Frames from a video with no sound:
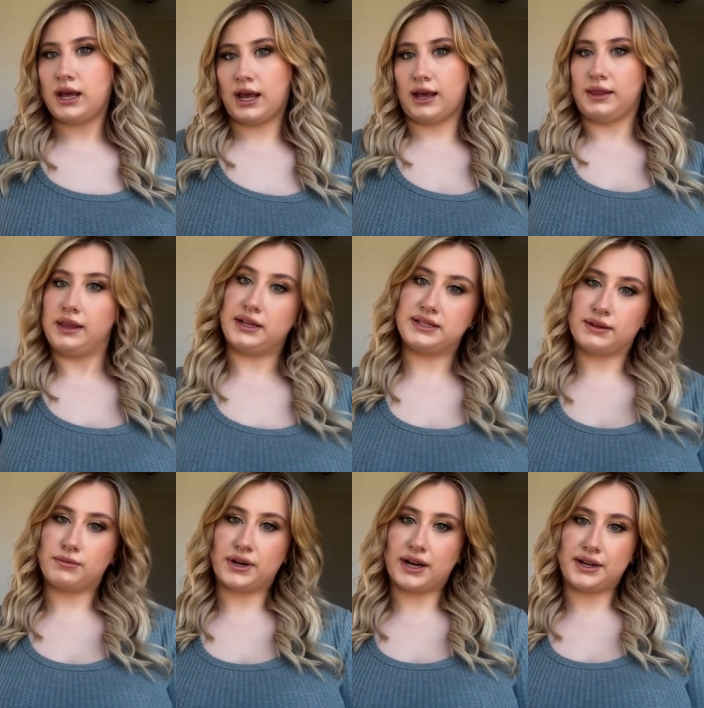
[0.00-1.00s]
and that's
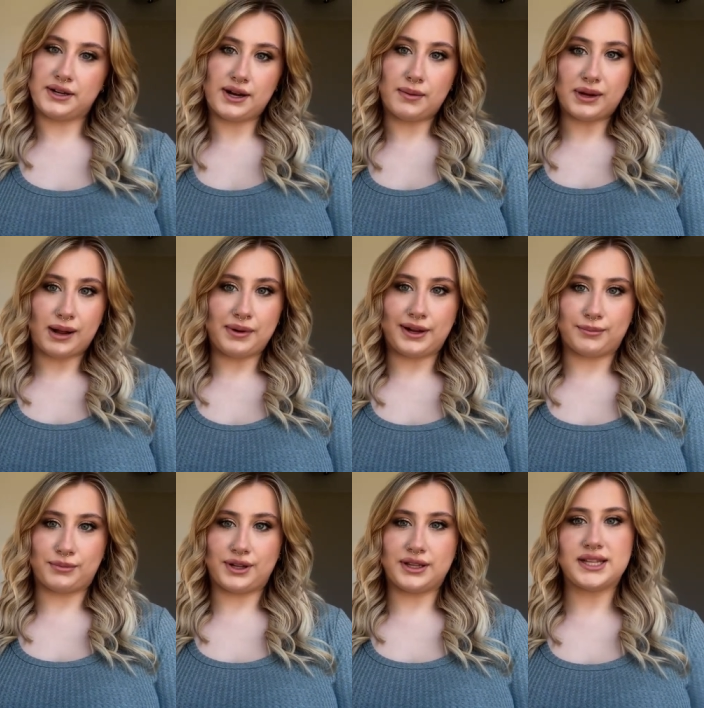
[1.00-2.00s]
what I ended up coming
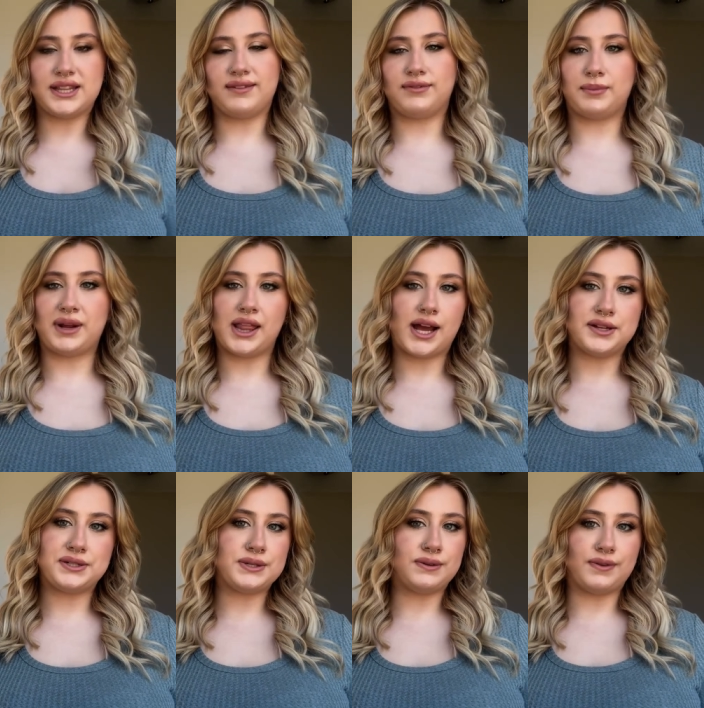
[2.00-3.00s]
up with. And then for my
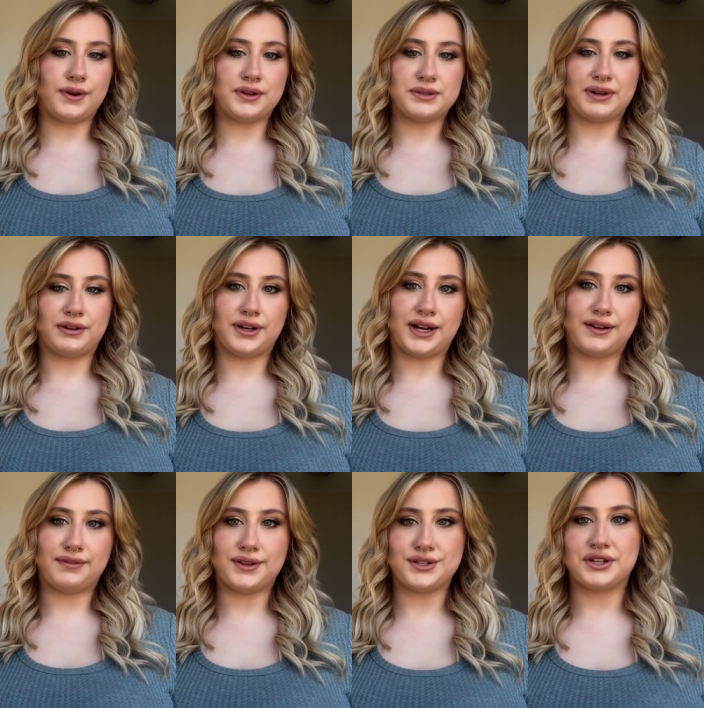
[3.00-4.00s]
last two photos, my
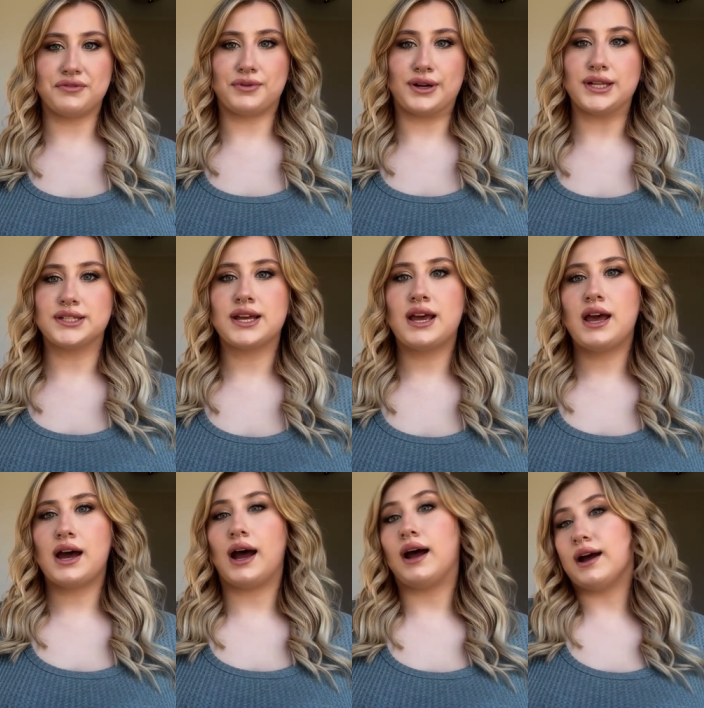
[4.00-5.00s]
creative vision was
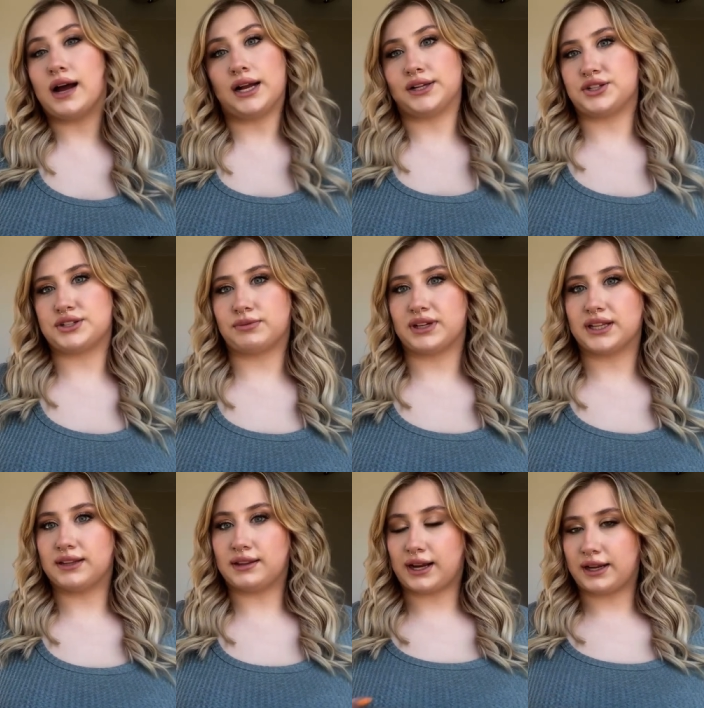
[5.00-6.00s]
I just
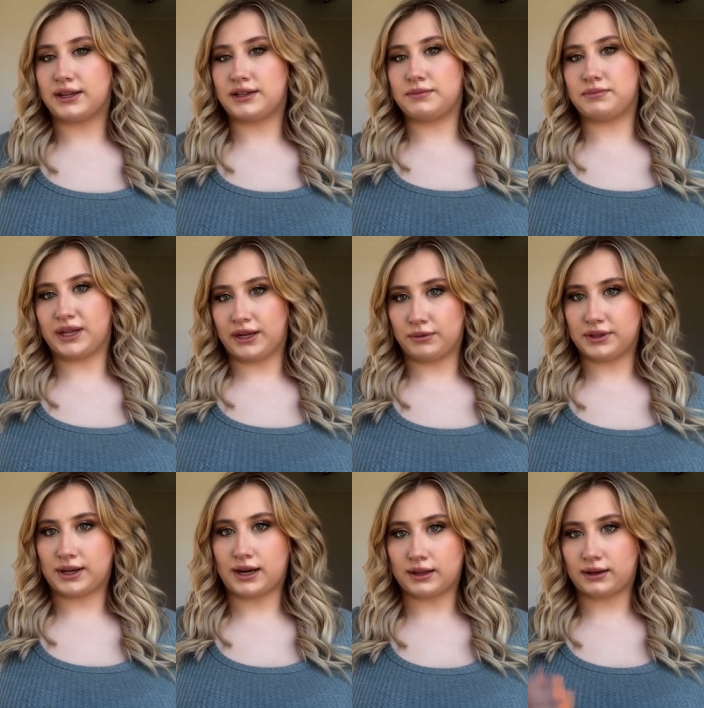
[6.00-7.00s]
really like playing
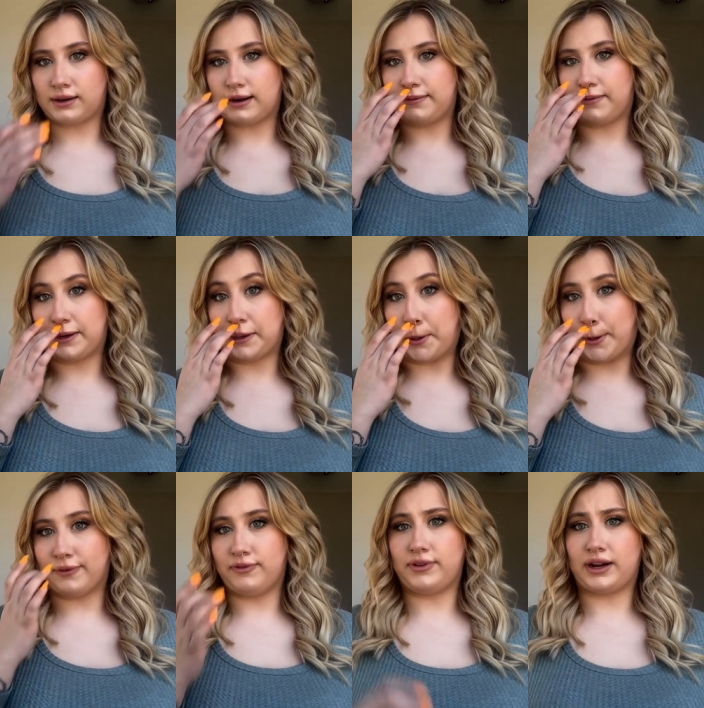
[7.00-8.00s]
with color. I find it
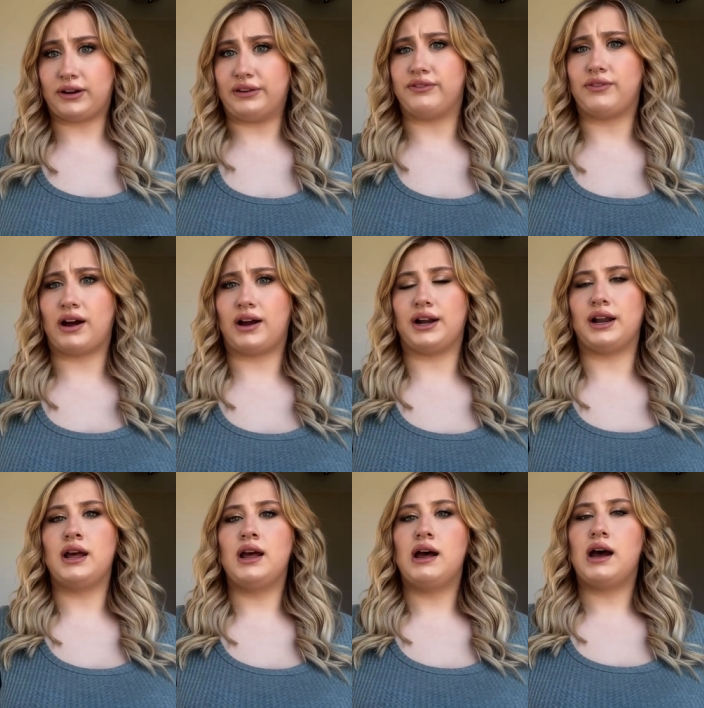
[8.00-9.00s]
very
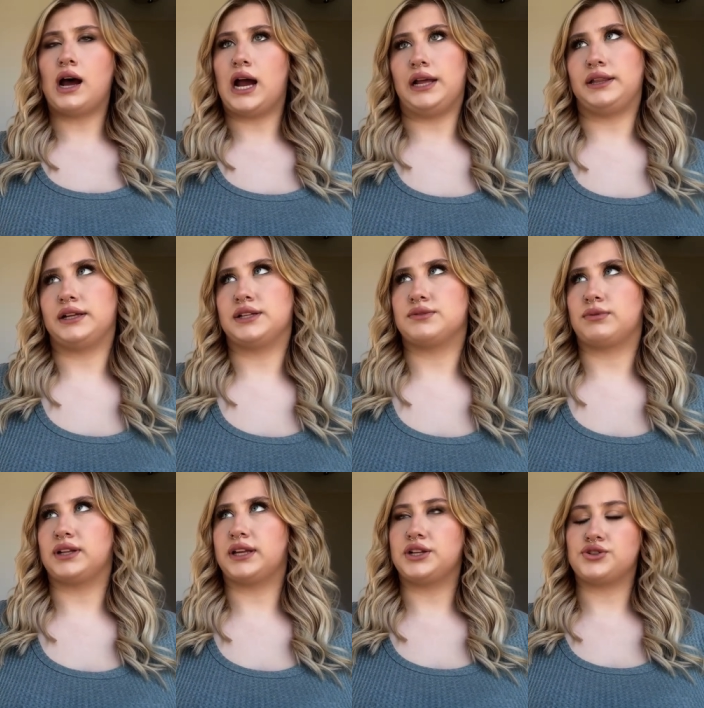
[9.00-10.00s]
fun. I think it's
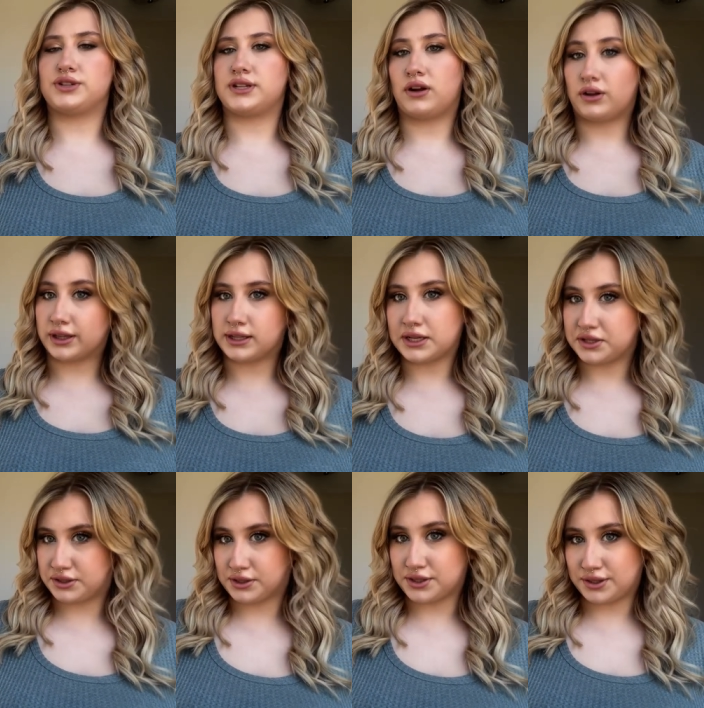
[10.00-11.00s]
really interesting all the things
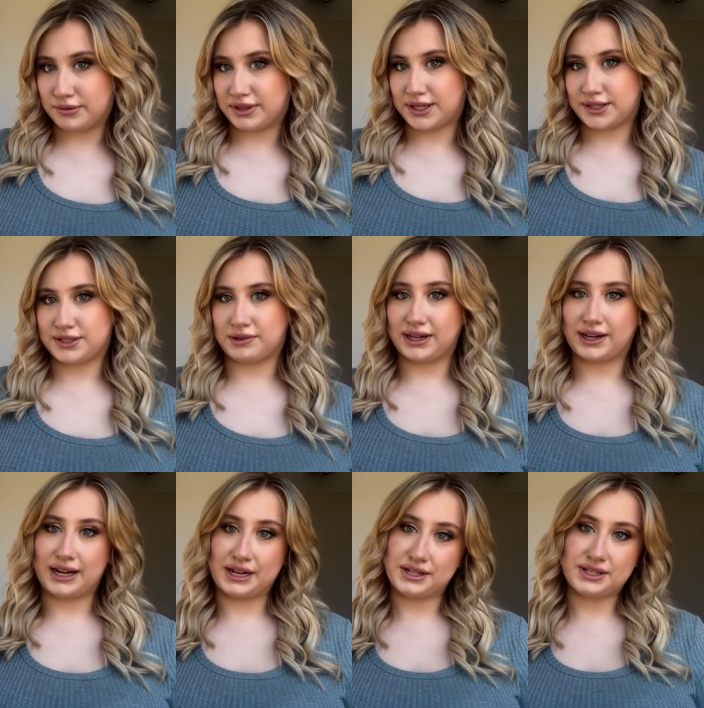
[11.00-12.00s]
you can do with it. So I
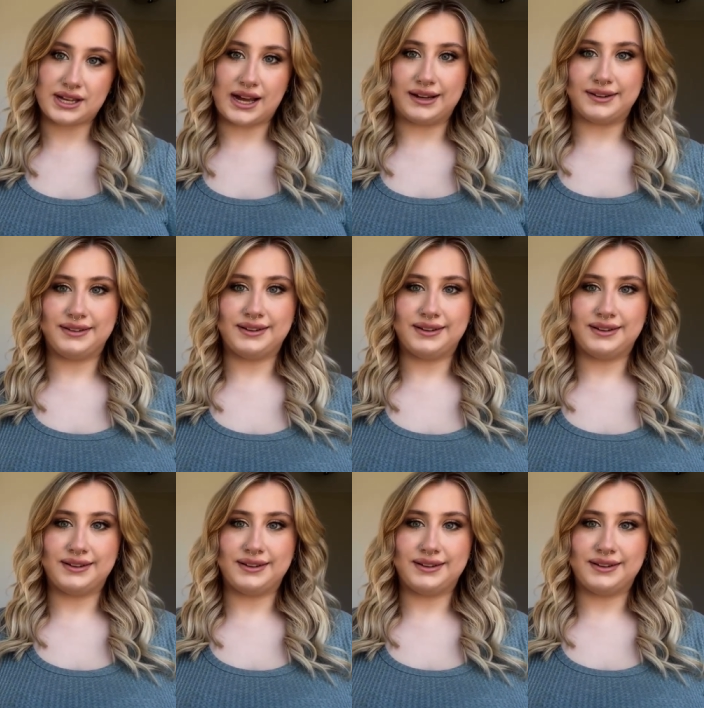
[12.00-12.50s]
kind of just had